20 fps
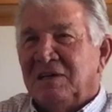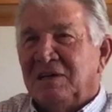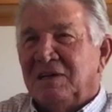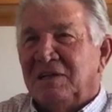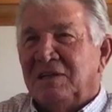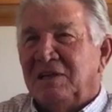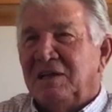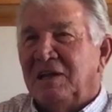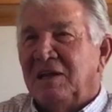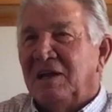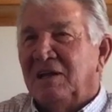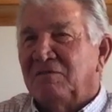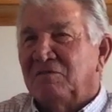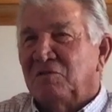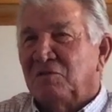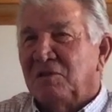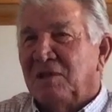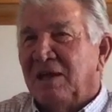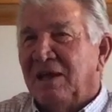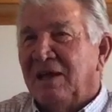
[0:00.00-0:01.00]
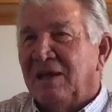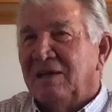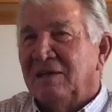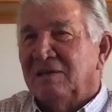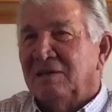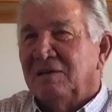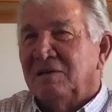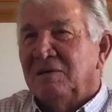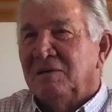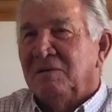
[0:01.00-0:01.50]
And then after
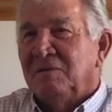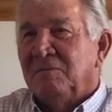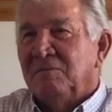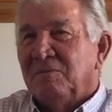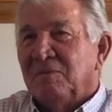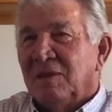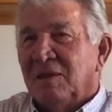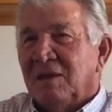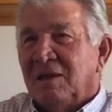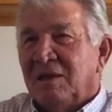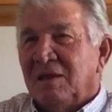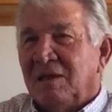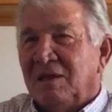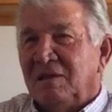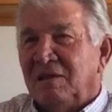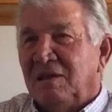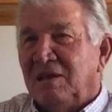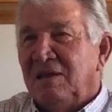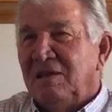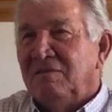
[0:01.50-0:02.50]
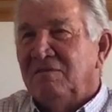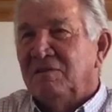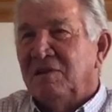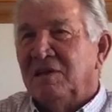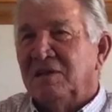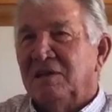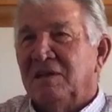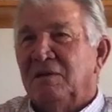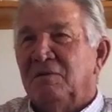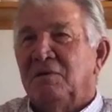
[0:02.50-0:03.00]
that, in the
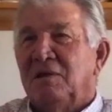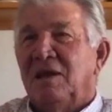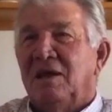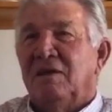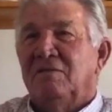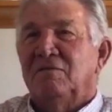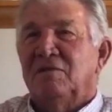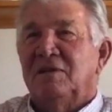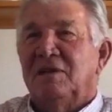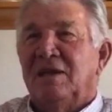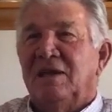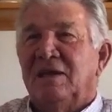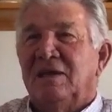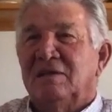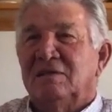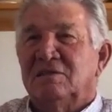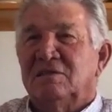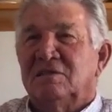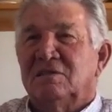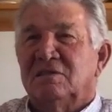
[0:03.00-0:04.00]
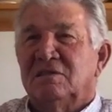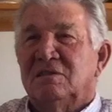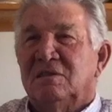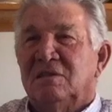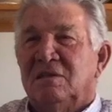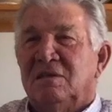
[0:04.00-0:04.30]
evening, they would have a dance